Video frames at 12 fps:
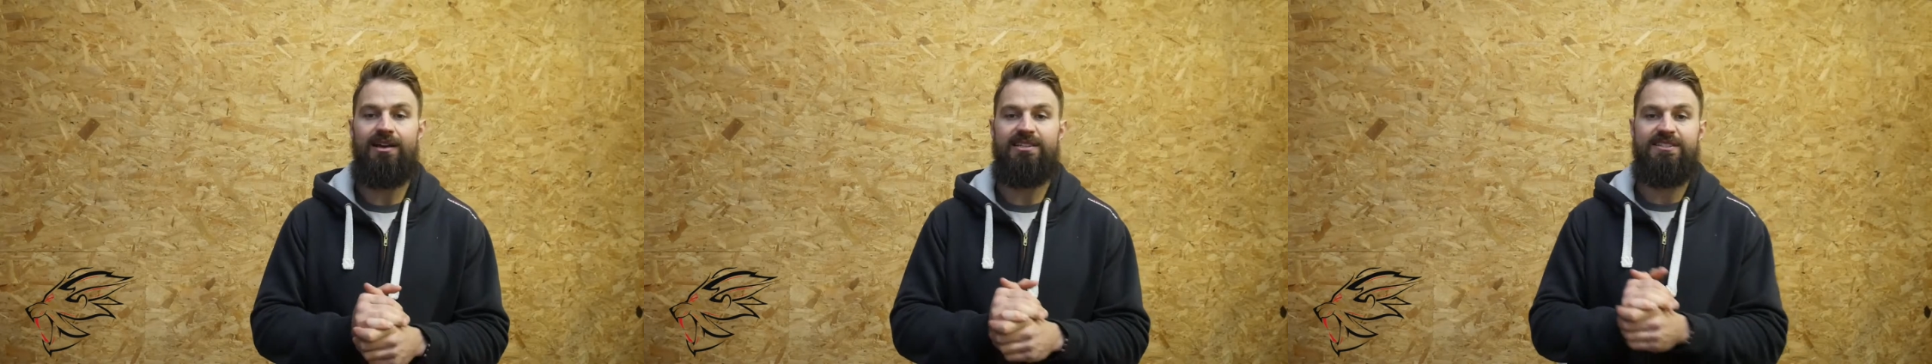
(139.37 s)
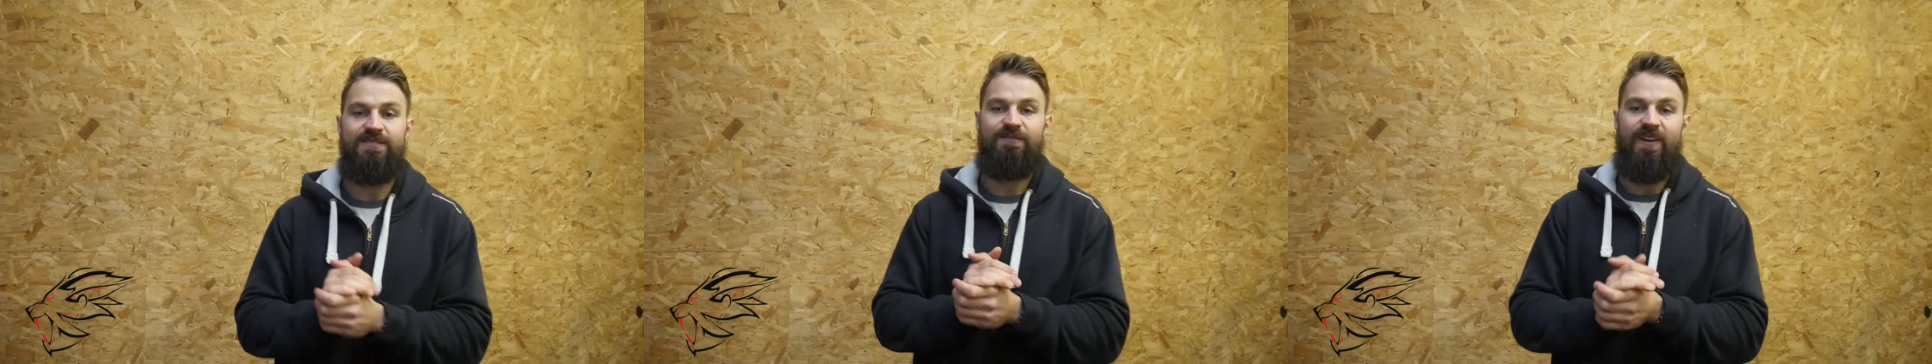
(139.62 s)

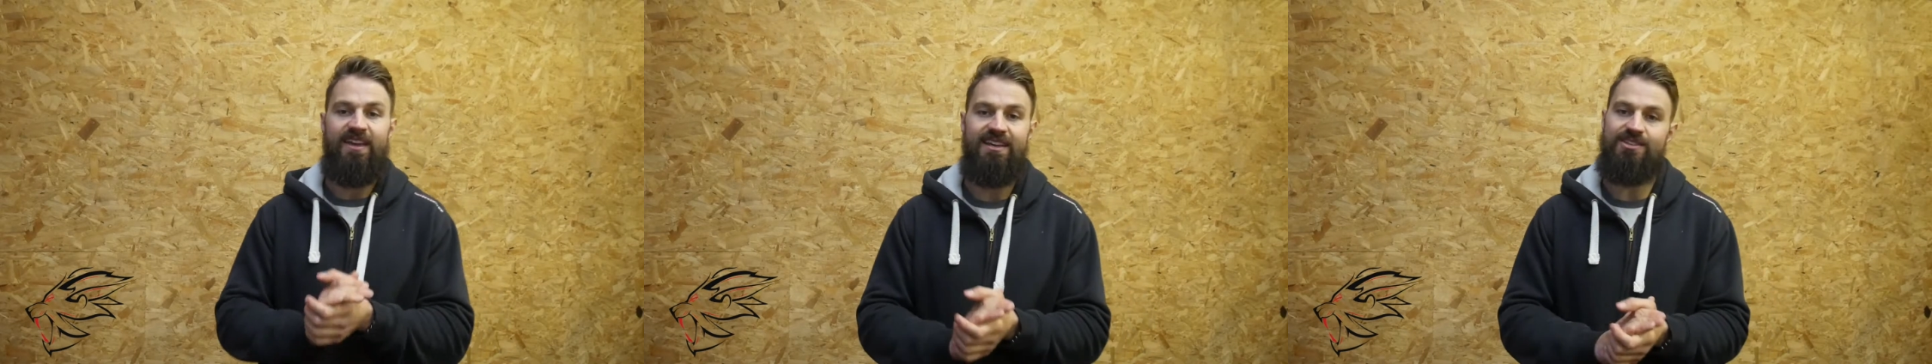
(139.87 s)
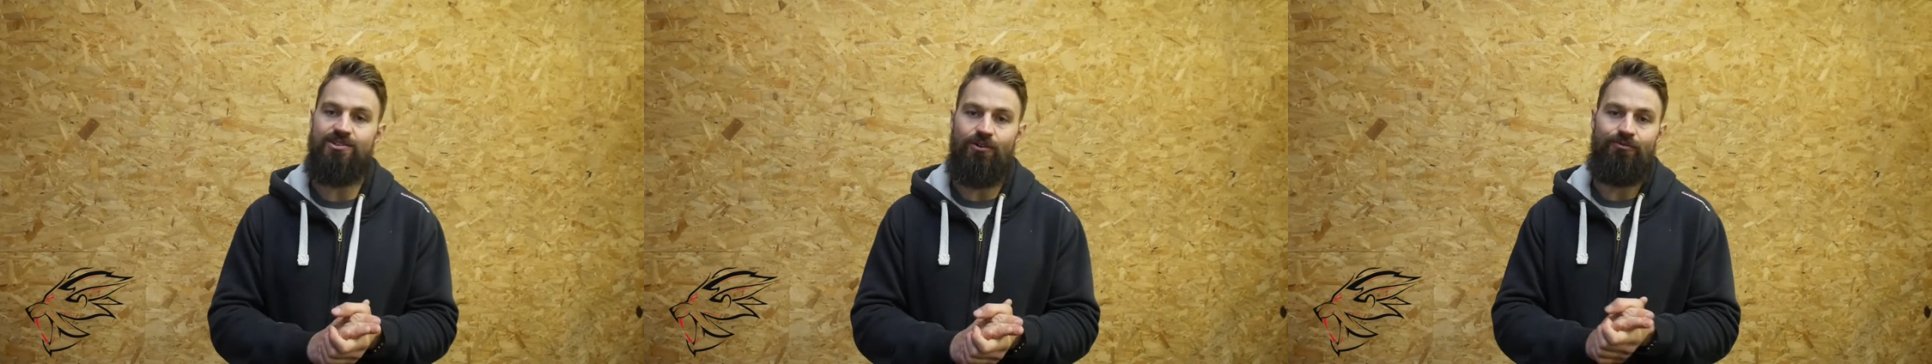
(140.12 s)

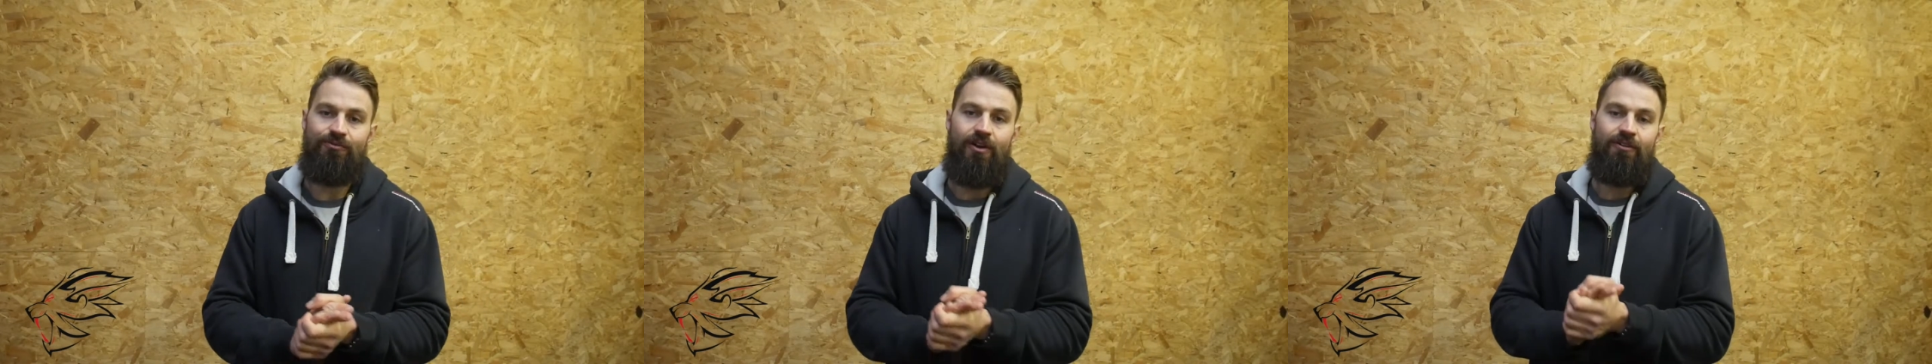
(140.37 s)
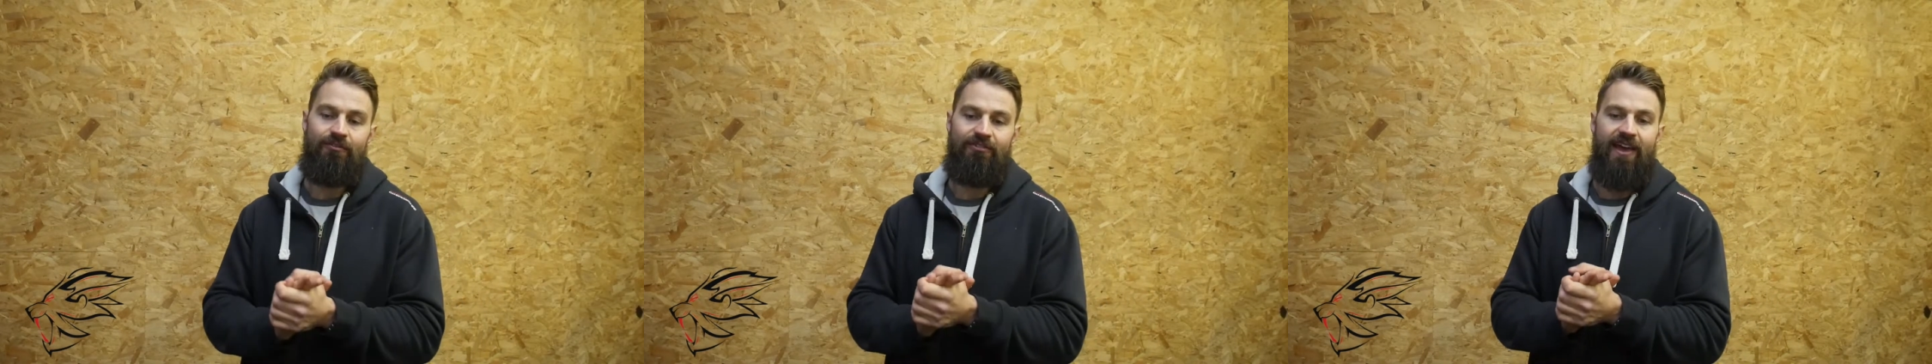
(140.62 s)
spheres of
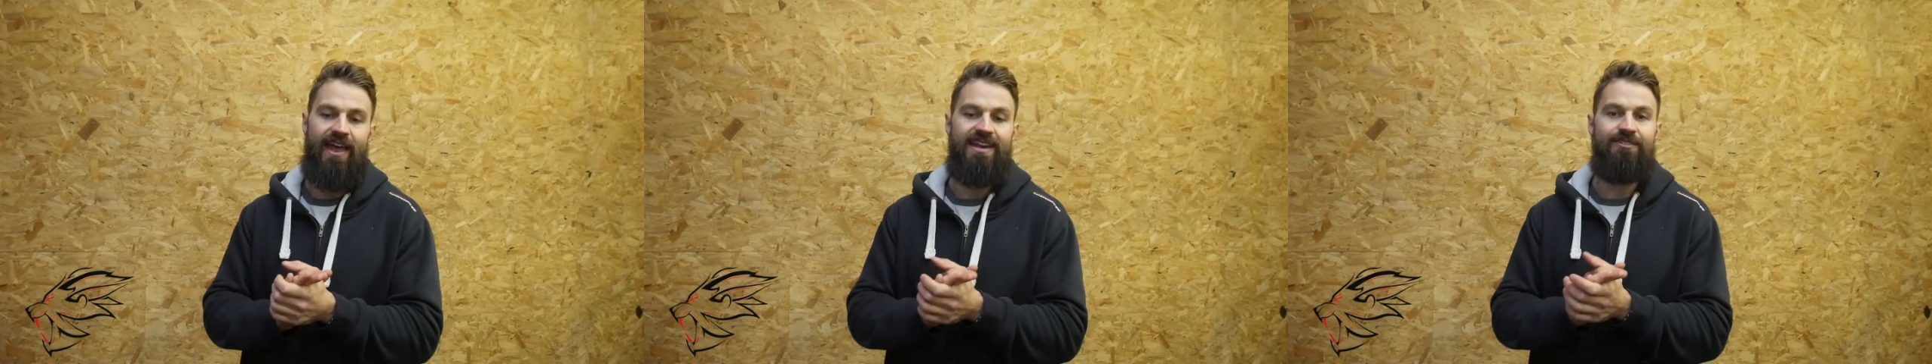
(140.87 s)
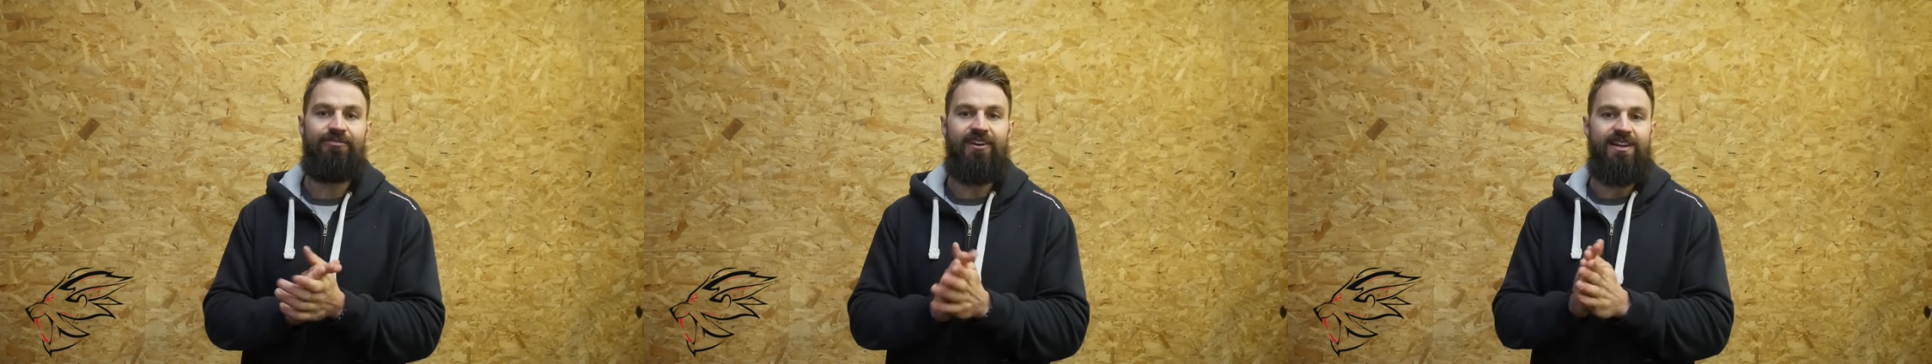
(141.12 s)
any
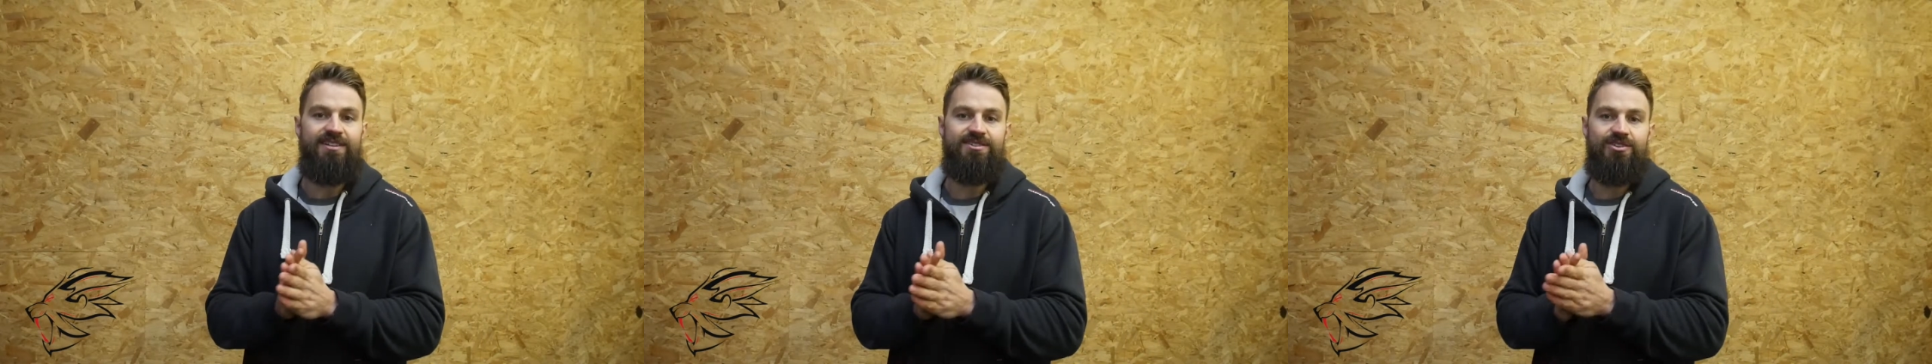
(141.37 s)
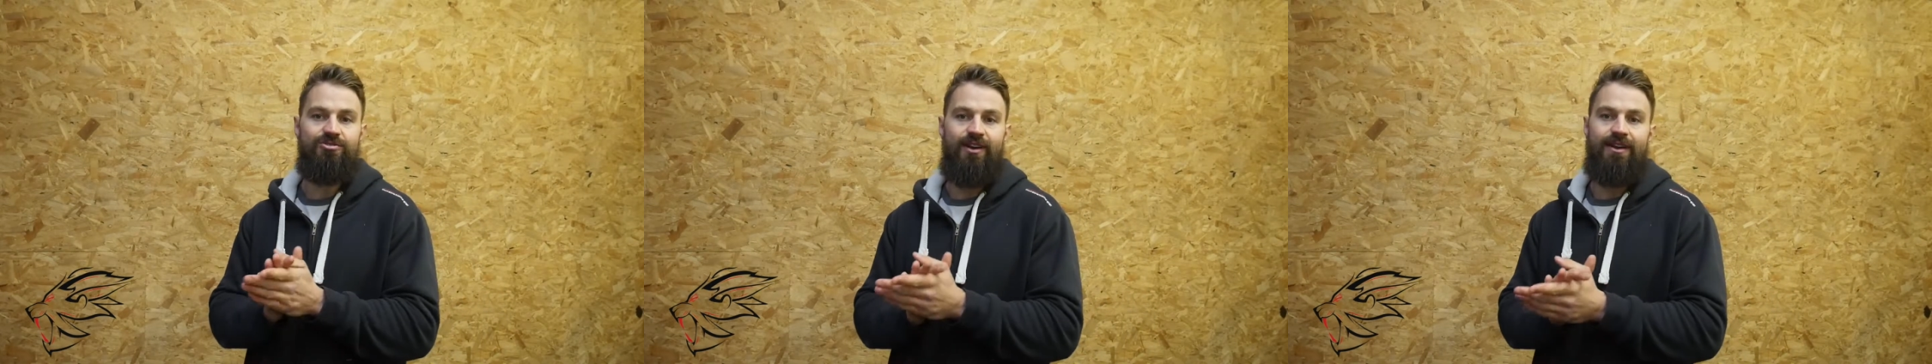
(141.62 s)
fitness
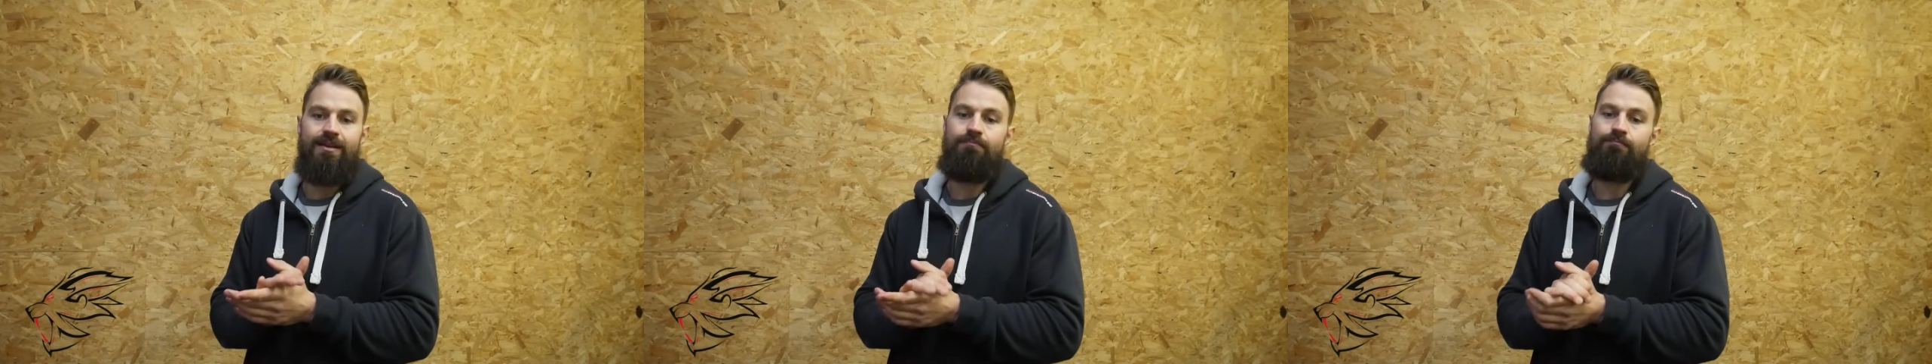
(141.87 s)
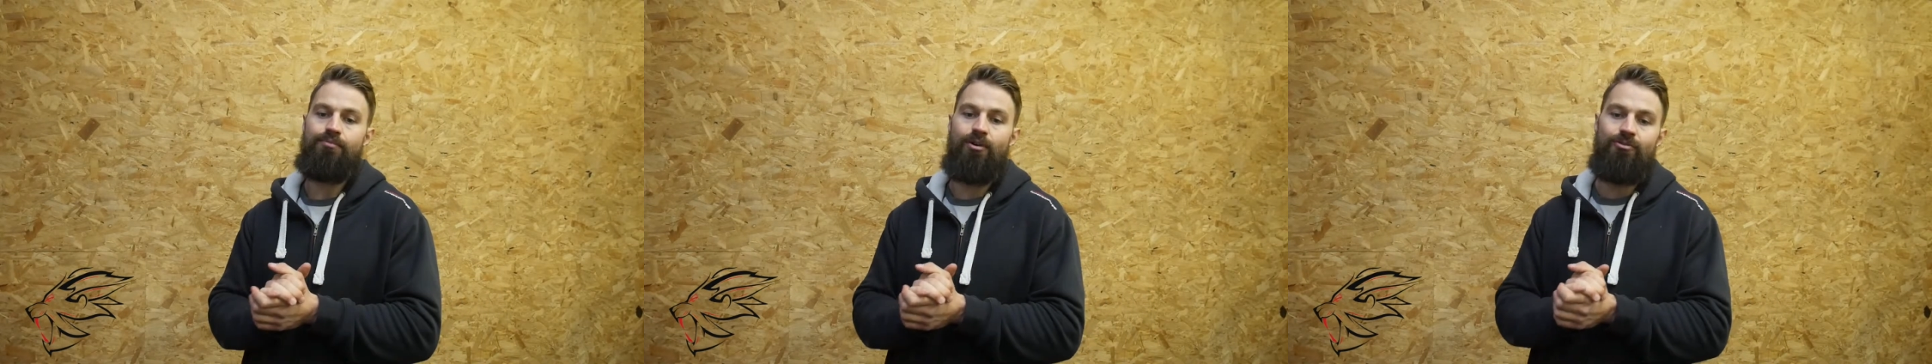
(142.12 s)
training
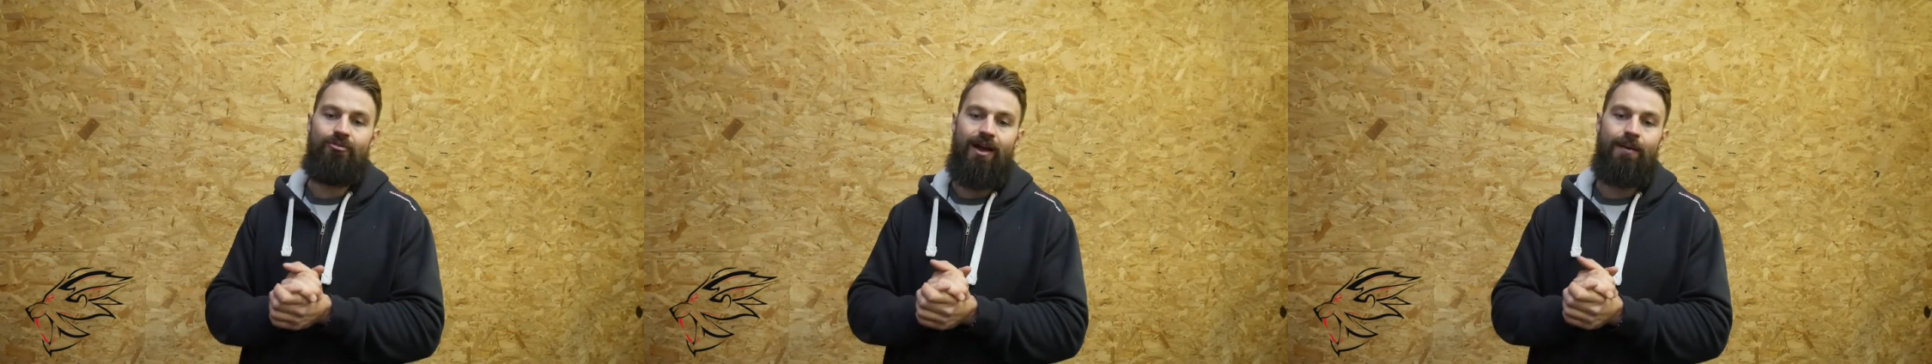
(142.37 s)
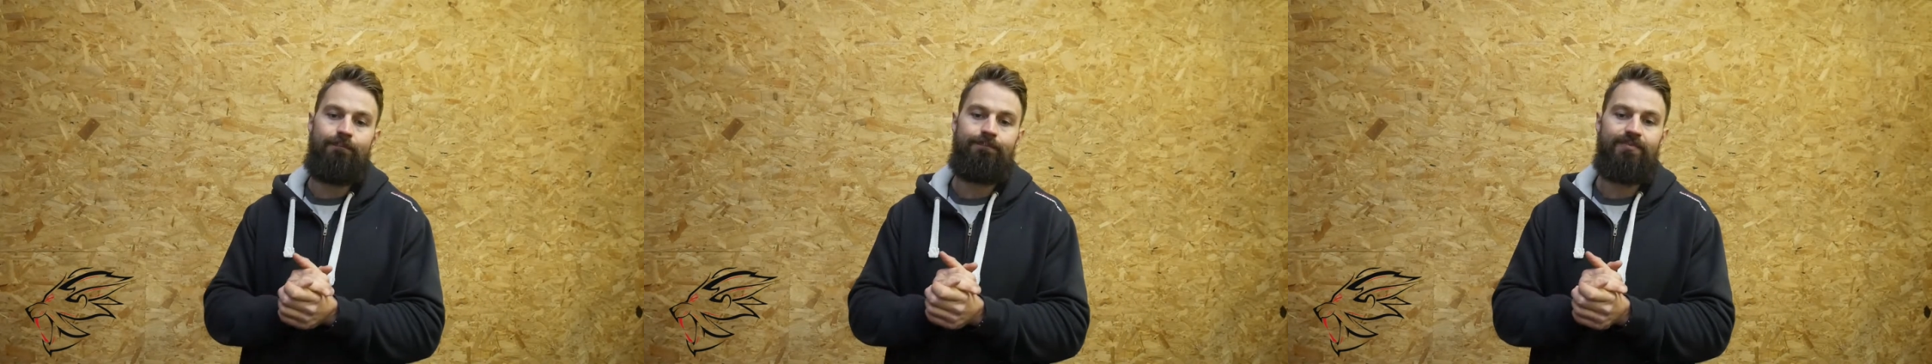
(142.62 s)
program.